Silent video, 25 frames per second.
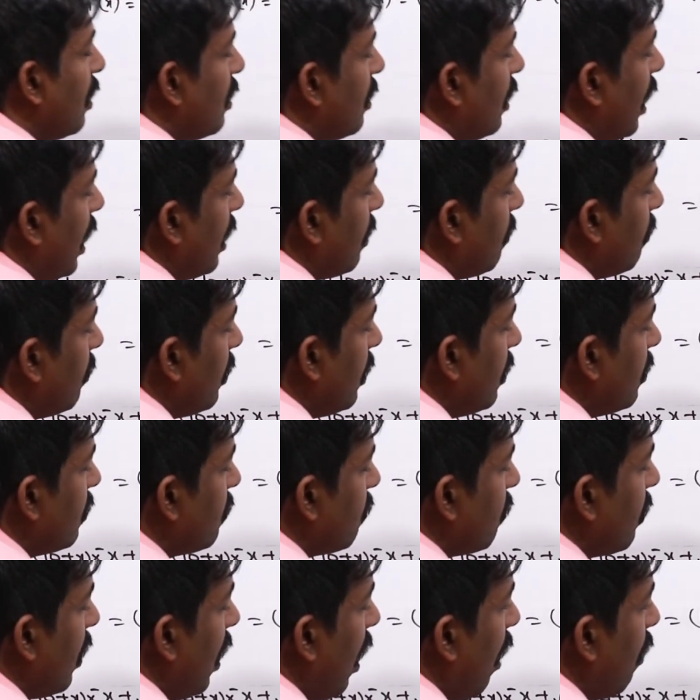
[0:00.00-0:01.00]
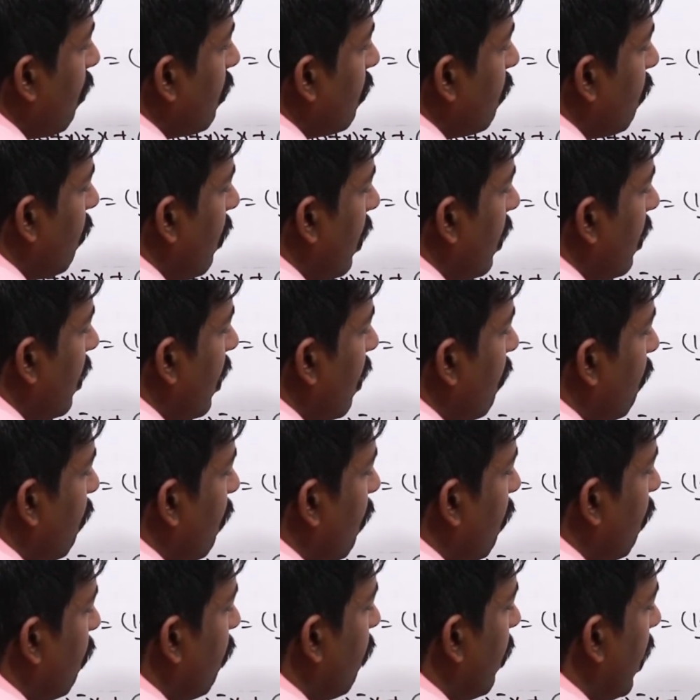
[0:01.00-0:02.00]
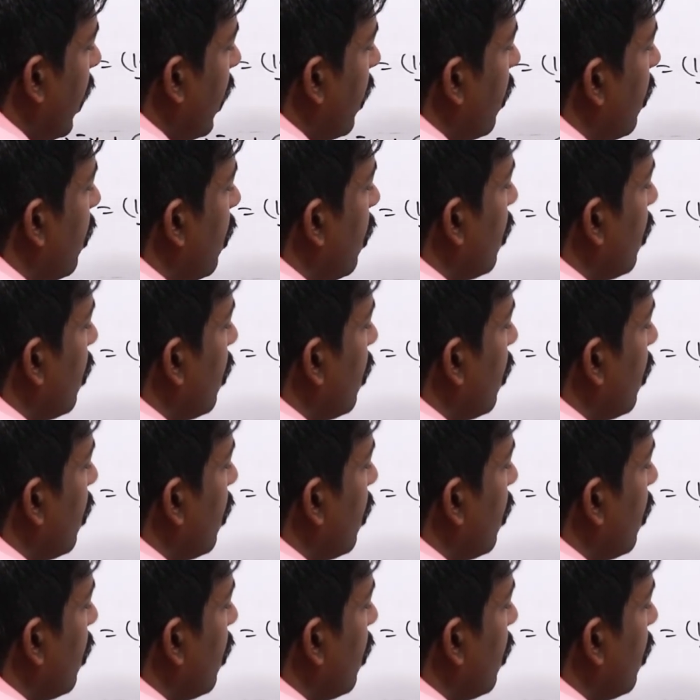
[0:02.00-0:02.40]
That means we have to find f of 5.